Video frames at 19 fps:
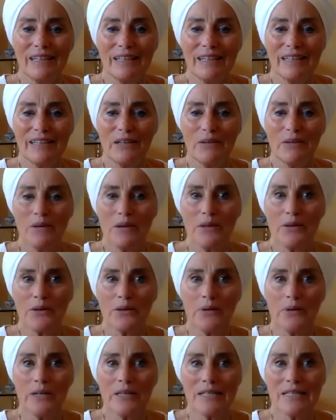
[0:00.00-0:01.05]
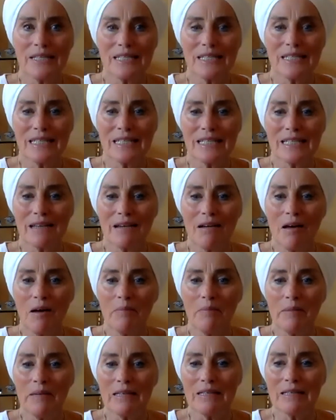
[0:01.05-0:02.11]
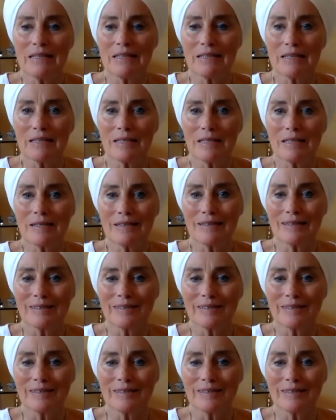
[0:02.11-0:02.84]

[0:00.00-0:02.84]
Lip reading: No other questions, comments?